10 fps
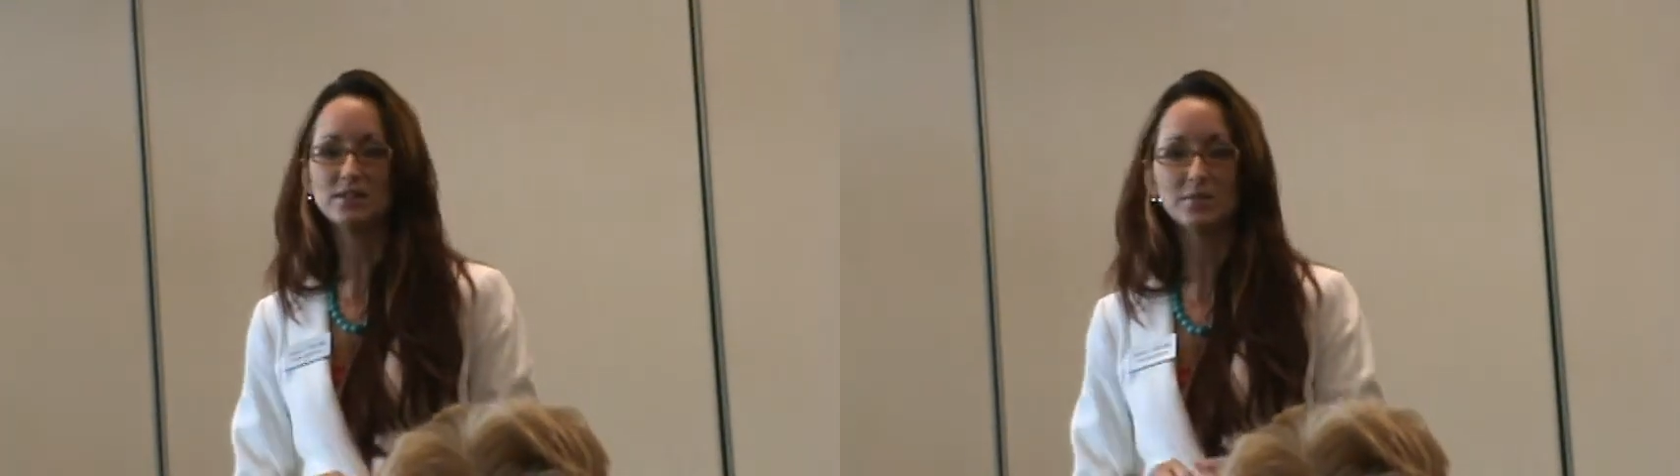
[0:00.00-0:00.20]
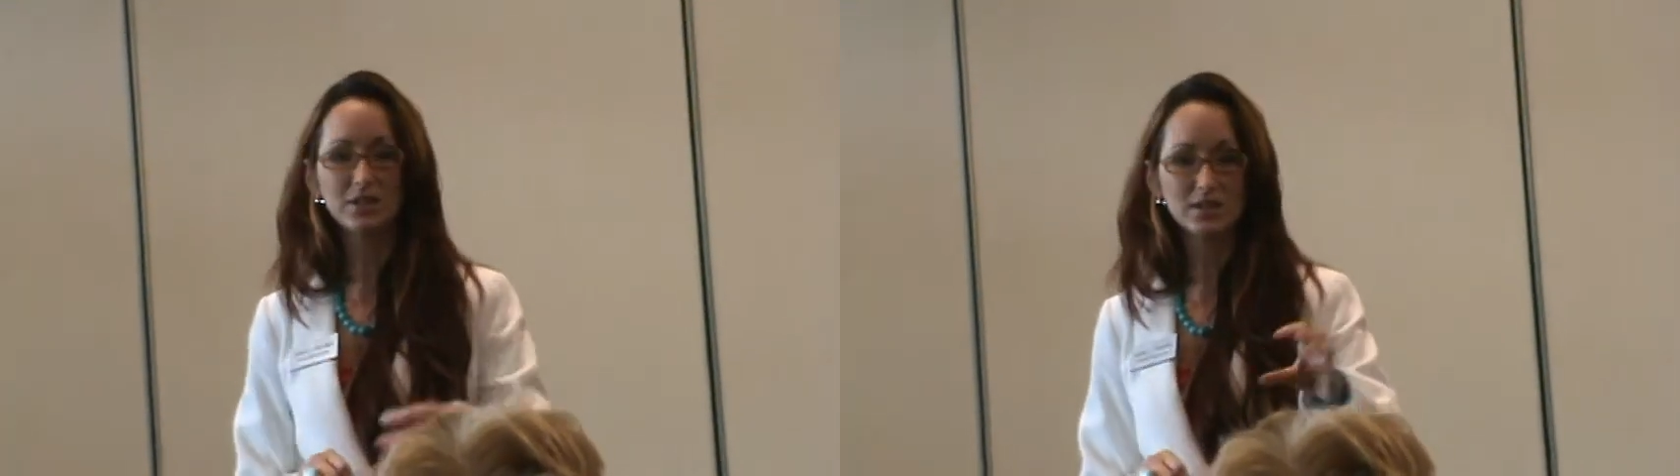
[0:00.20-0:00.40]

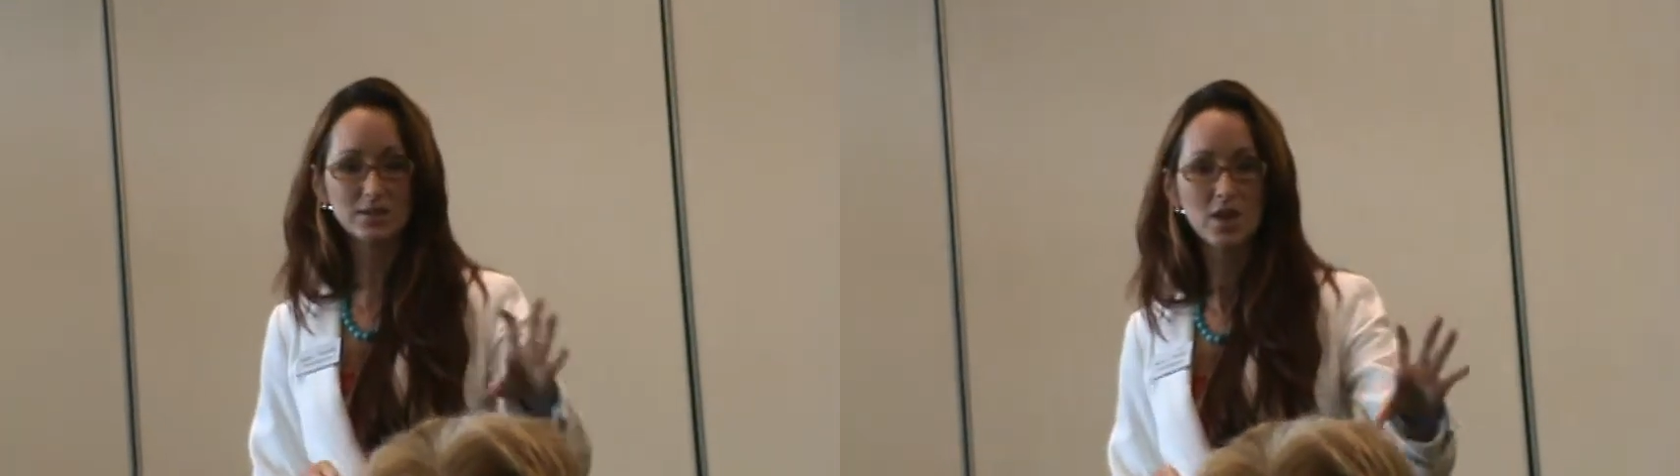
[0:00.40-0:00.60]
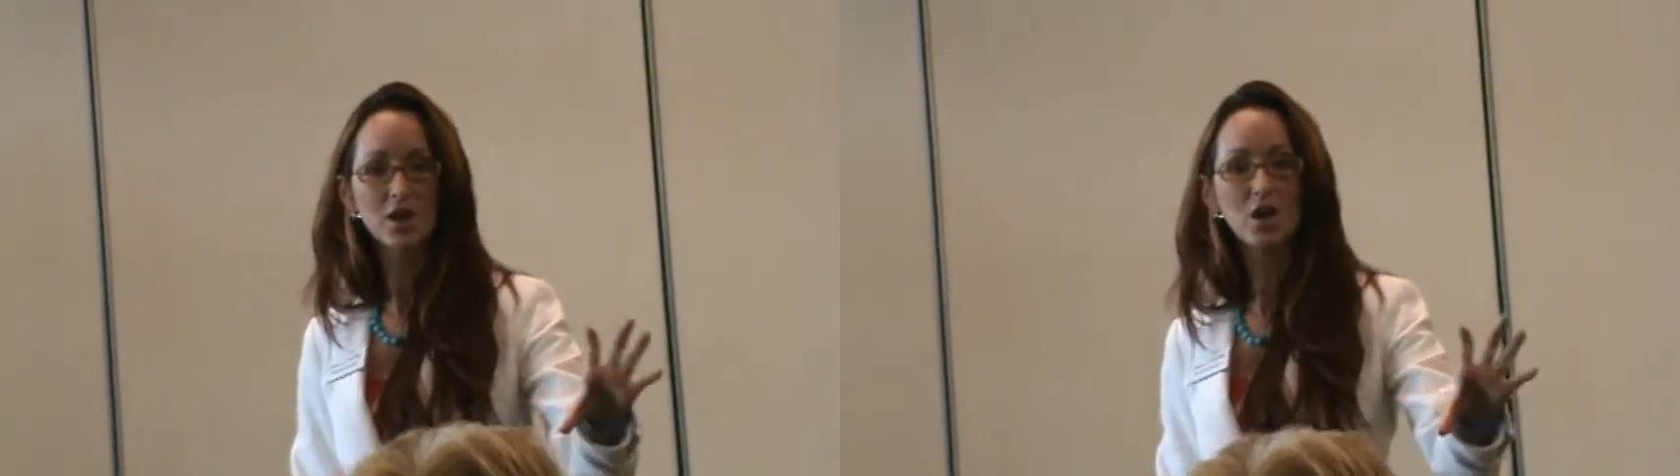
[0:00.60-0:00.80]
something
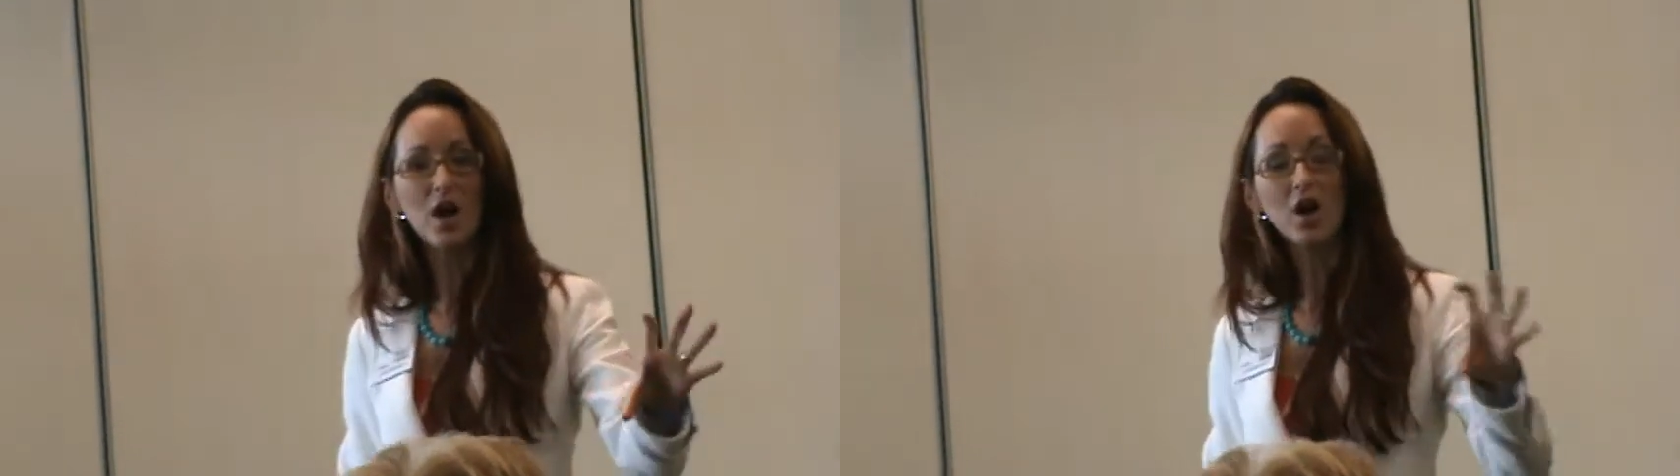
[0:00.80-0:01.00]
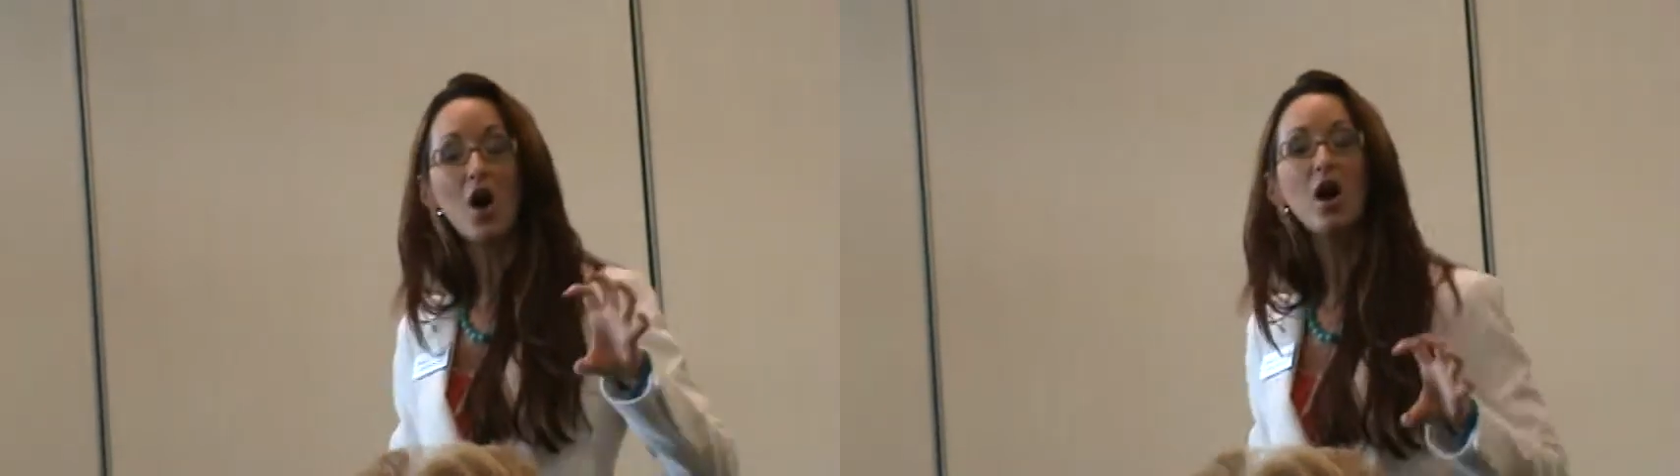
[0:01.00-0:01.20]
that's
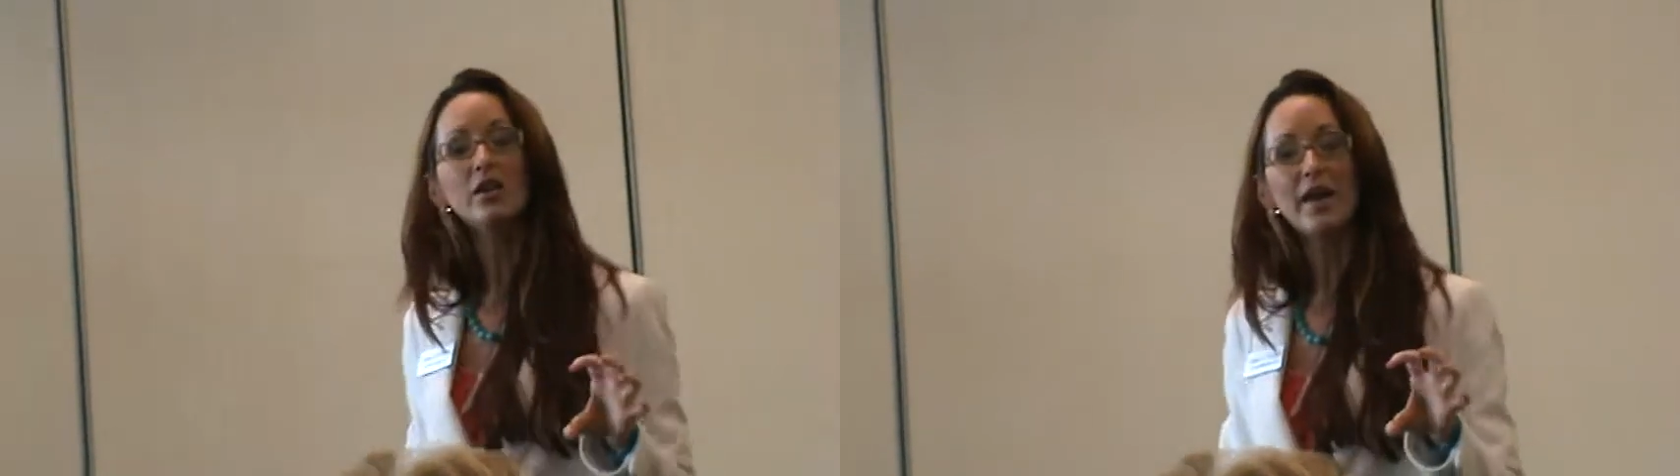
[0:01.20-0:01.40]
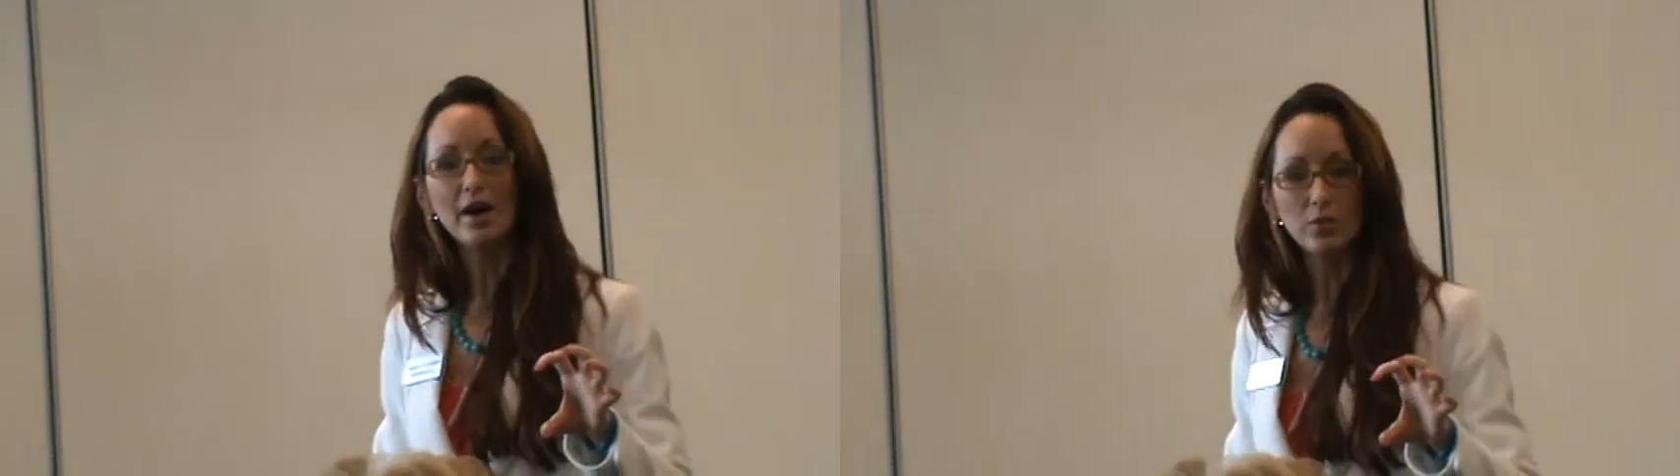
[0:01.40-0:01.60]
a
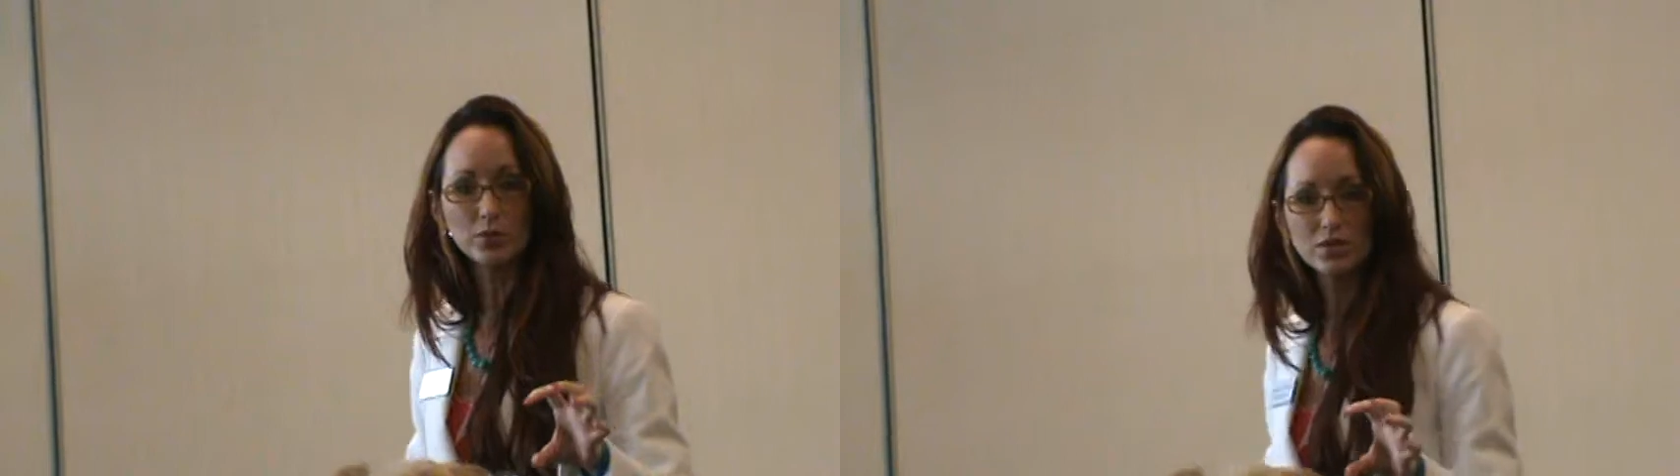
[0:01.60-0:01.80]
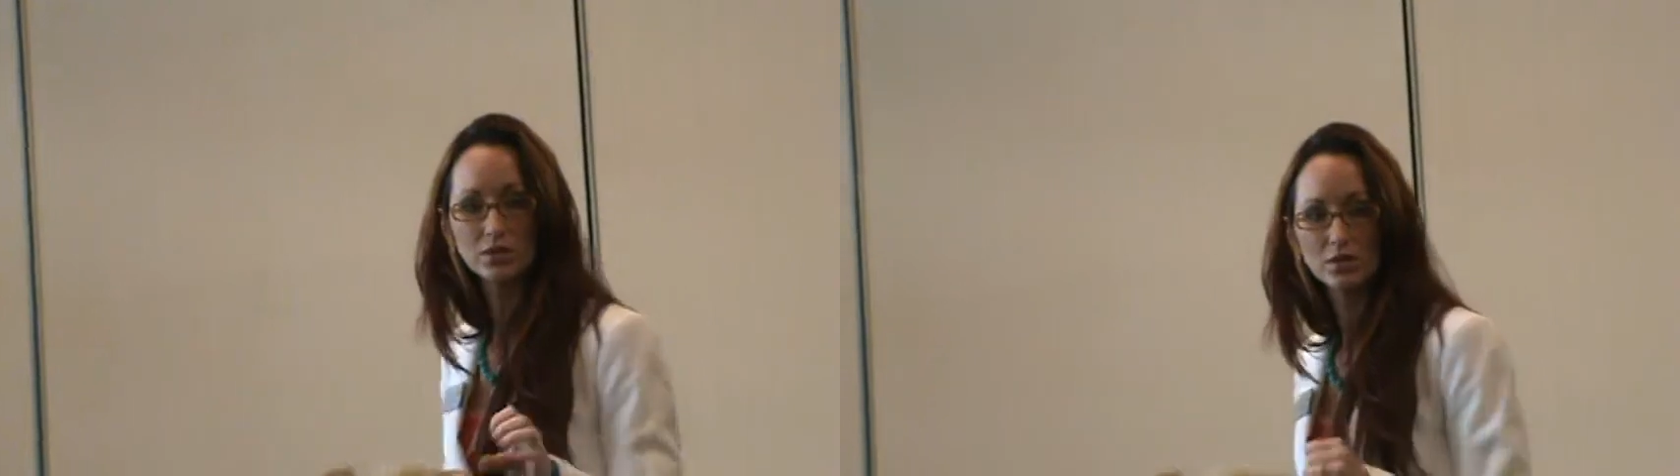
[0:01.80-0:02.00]
call
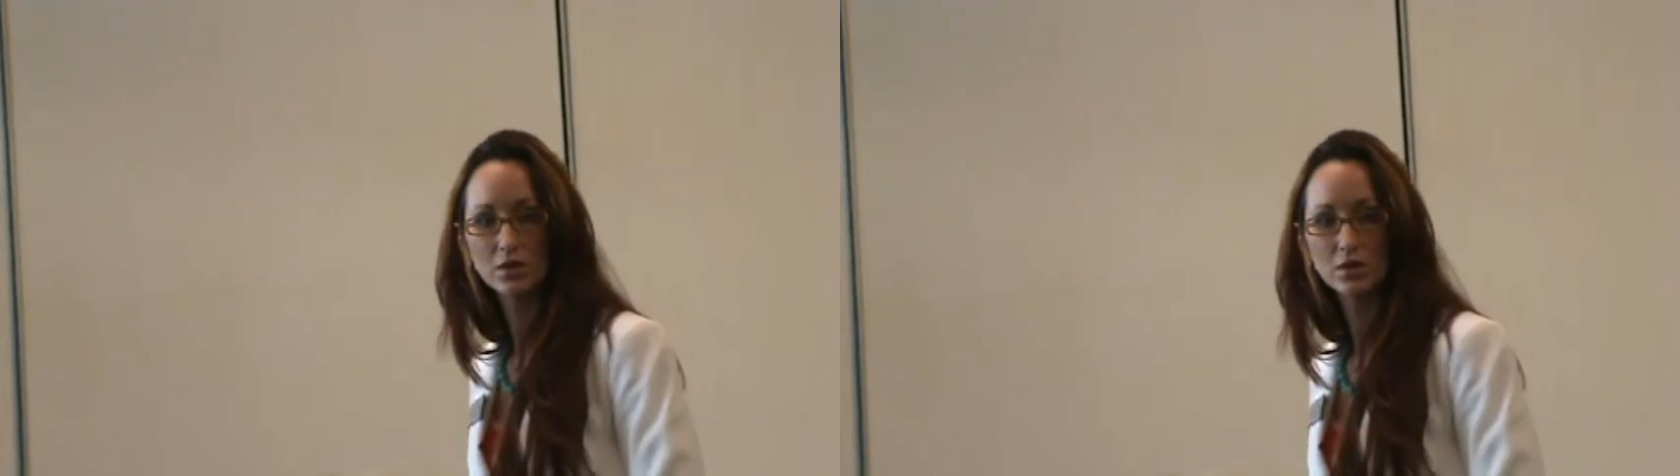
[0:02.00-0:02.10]
out?